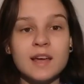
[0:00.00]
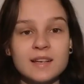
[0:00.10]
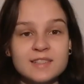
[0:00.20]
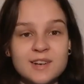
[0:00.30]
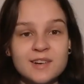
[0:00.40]

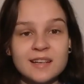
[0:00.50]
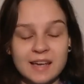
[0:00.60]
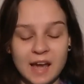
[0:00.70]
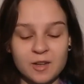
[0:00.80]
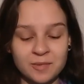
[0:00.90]
That song
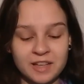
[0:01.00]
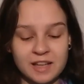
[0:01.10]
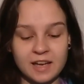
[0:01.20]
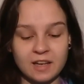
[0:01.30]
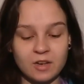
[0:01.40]
gave me
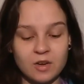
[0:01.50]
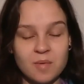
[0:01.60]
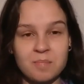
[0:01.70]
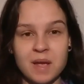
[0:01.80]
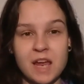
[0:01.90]
like
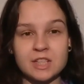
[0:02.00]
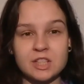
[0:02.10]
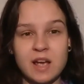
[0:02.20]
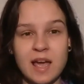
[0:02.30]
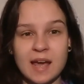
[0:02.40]

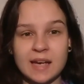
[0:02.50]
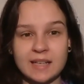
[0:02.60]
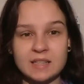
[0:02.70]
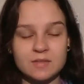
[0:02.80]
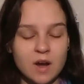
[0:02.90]
major
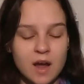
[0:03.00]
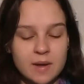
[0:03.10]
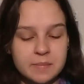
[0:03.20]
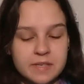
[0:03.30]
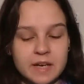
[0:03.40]
80s
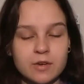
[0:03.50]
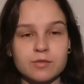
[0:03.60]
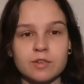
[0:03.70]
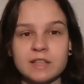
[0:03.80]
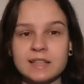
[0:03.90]
vibes and I
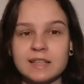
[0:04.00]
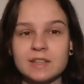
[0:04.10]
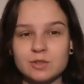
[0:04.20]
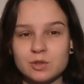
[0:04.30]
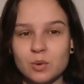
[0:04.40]

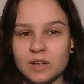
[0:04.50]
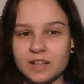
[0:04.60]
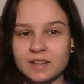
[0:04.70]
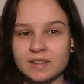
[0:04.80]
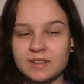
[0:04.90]
really
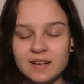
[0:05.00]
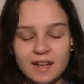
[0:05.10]
enjoyed it.